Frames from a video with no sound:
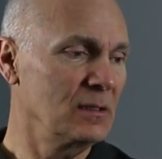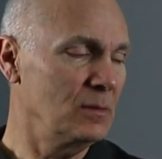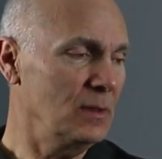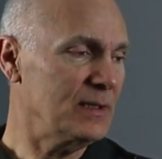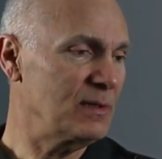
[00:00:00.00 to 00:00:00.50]

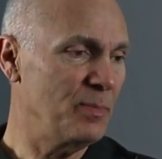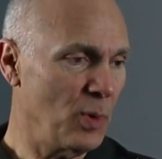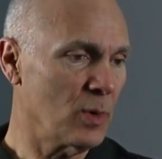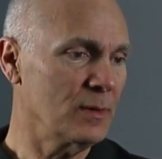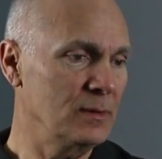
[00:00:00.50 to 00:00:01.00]
Well, that's
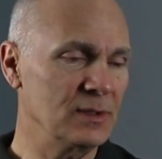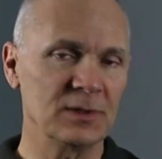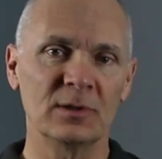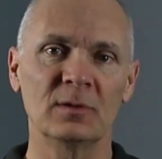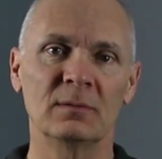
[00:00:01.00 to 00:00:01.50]
important to
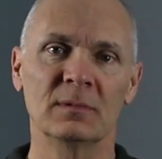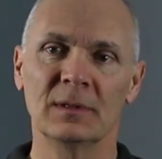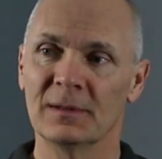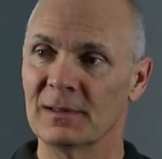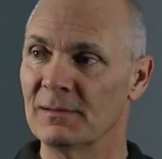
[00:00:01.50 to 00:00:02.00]
do, and
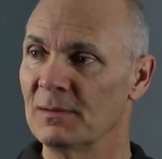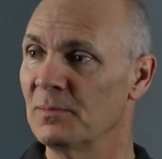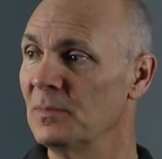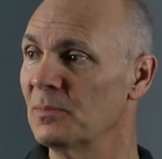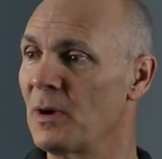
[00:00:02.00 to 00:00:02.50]
you
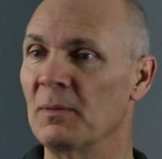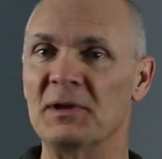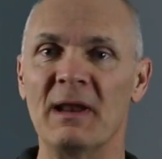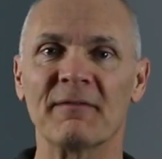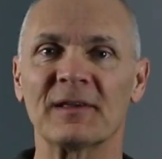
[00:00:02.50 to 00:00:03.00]
probably
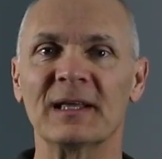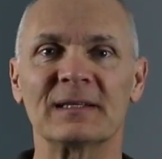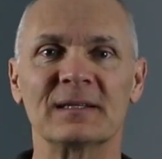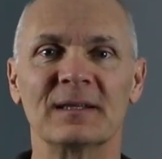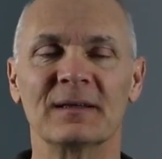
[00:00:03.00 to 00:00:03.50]
never
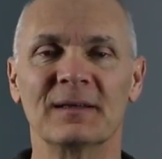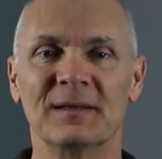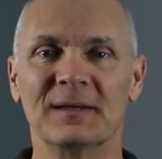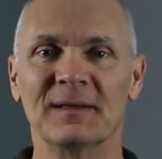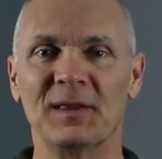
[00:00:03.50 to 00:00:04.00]
get to the,
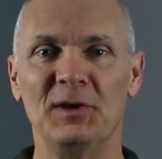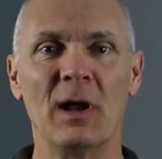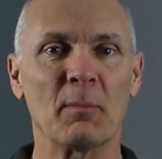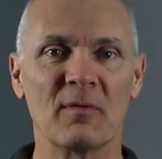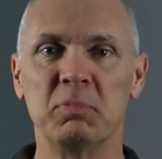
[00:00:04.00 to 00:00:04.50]
the
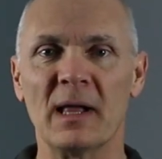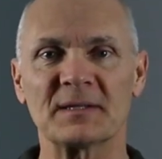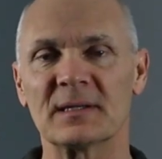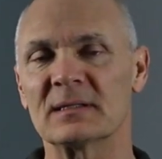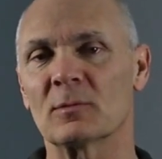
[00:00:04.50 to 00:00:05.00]
number of
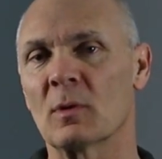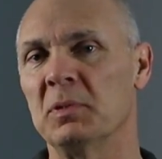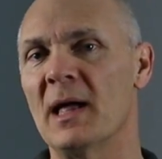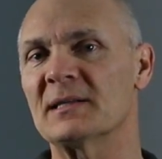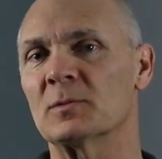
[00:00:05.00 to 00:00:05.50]
blessings that we're
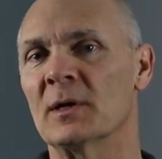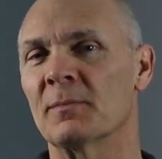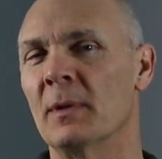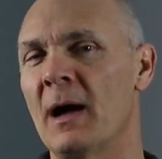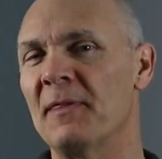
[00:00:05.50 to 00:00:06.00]
blessed with.
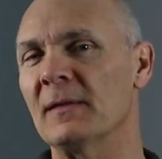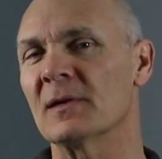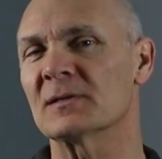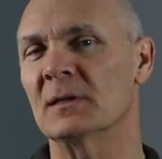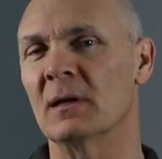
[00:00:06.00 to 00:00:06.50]
I think
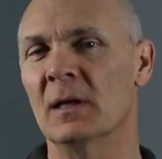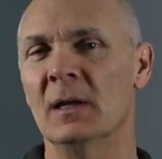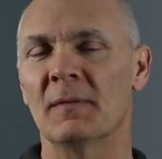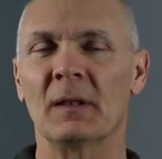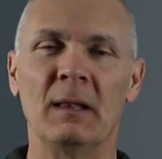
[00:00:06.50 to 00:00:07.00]
this in
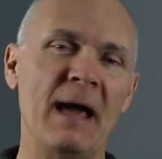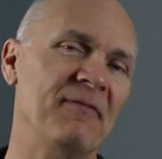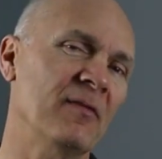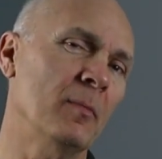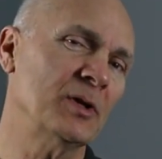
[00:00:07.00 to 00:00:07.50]
the
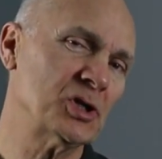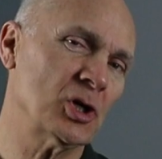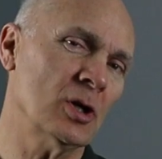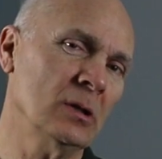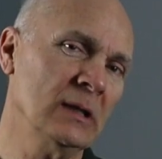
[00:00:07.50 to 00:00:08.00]
life of a
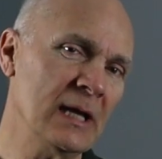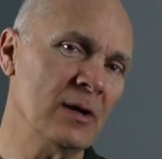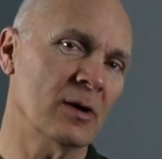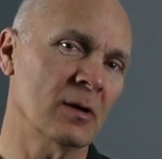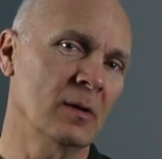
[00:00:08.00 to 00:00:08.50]
mature
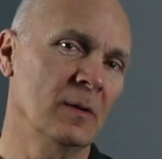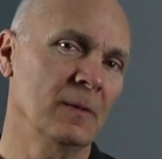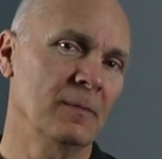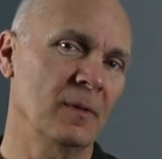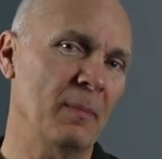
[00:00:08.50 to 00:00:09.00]
leader,
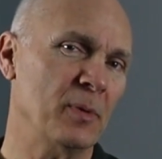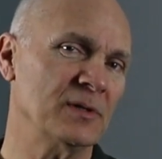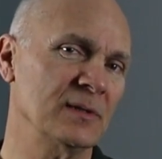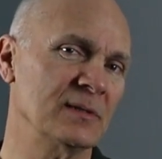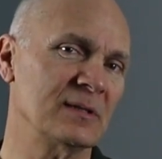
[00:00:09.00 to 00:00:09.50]
well, that
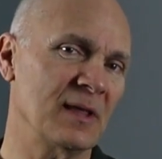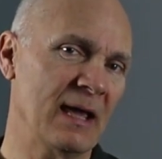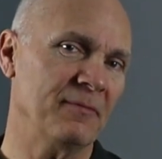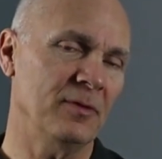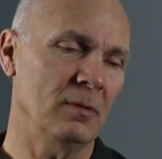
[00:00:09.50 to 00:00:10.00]
person's
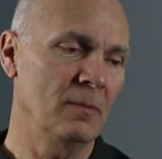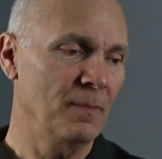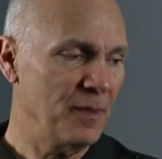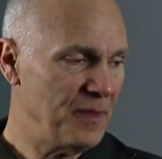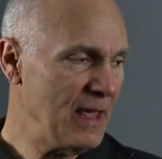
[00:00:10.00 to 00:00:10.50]
thankful.
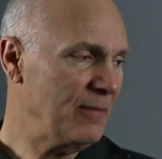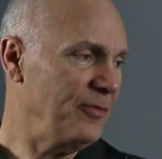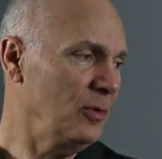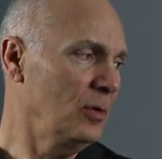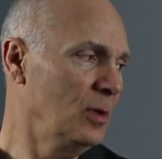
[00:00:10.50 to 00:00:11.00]

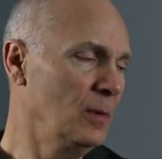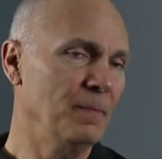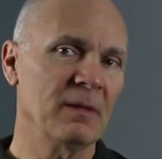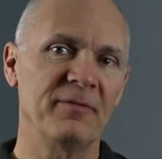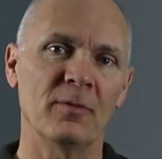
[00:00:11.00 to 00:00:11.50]
Thankful
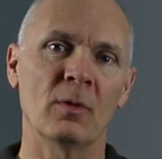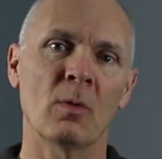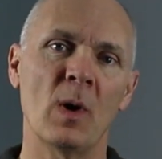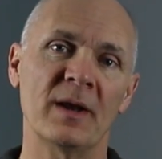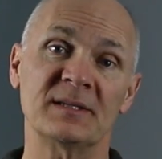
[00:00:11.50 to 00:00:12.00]

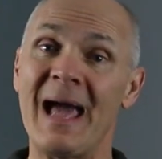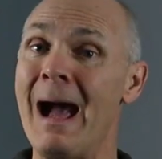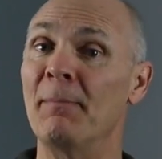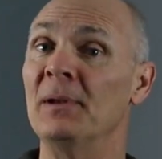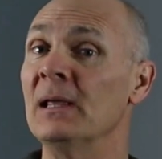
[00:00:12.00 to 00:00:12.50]
for what is
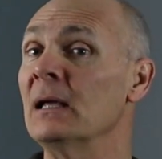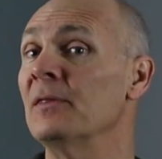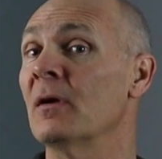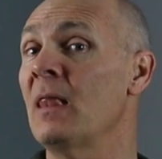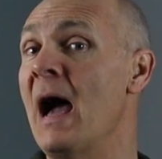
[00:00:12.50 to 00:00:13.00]
happening
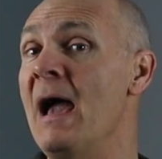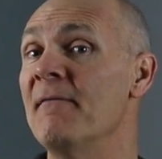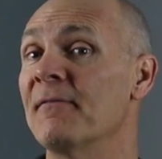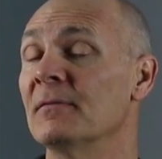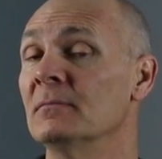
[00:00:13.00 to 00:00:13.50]
in their
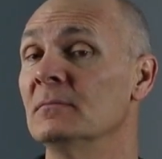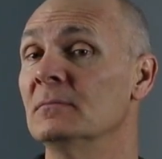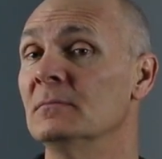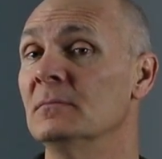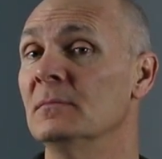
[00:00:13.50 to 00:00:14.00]
life,
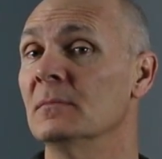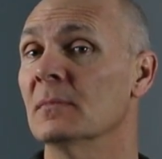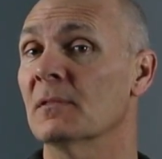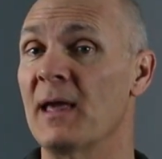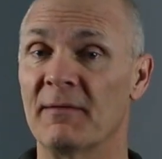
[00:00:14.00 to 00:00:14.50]

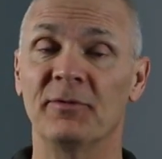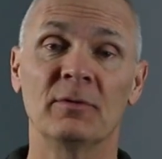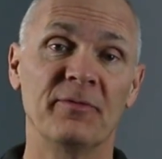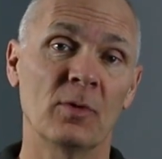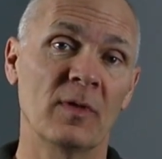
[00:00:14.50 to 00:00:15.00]

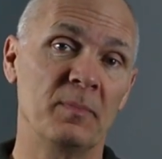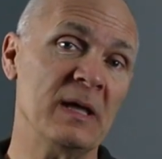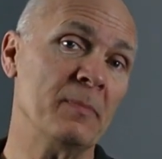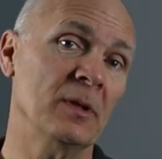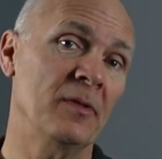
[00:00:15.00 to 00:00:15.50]
thankful for the
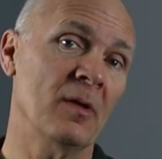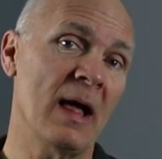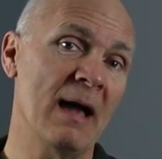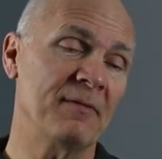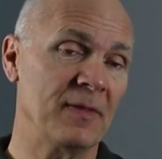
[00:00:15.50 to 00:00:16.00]
people in their
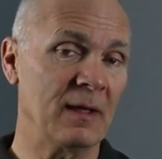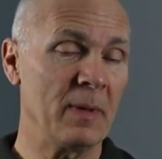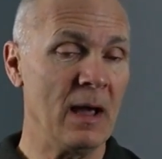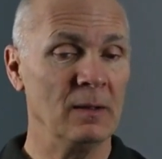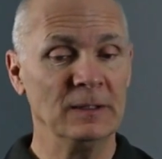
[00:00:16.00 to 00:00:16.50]
life. I think
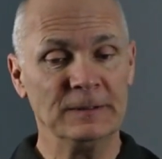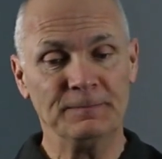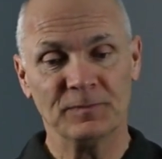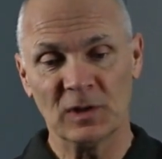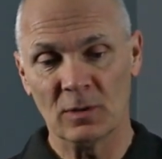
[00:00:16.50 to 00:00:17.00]
about
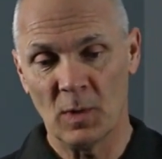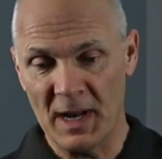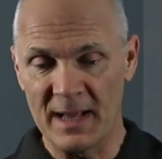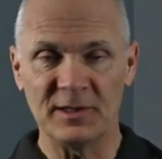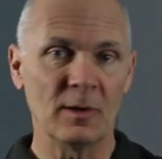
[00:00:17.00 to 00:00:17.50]
you know
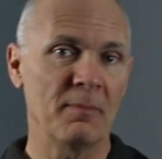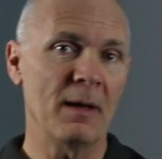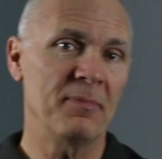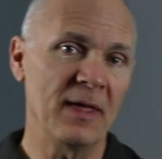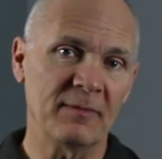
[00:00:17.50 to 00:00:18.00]
what I do. I'm,
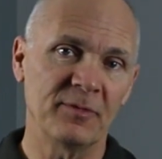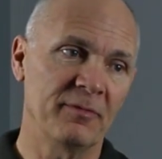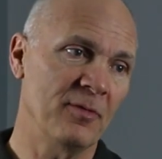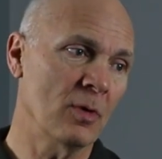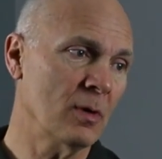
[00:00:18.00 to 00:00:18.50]
I'm thankful
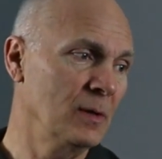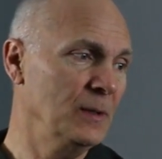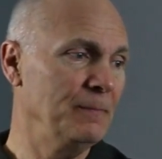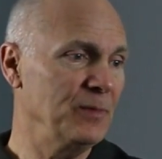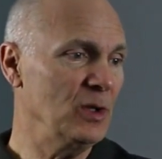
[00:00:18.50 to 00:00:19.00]
for
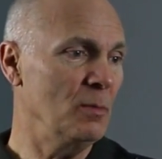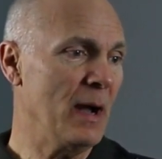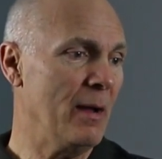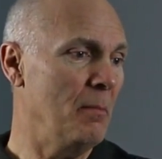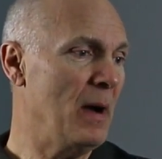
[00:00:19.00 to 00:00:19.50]
you know
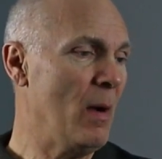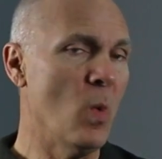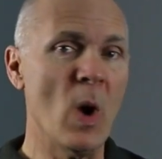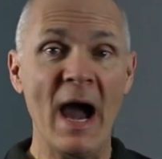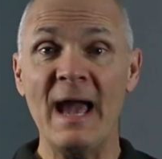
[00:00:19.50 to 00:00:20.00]
my my
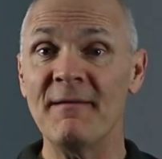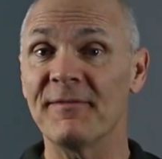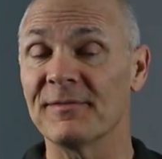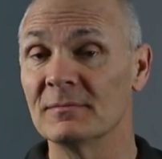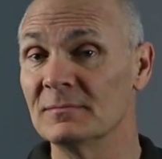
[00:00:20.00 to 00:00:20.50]

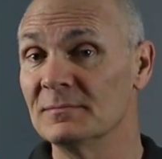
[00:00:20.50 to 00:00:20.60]
wife.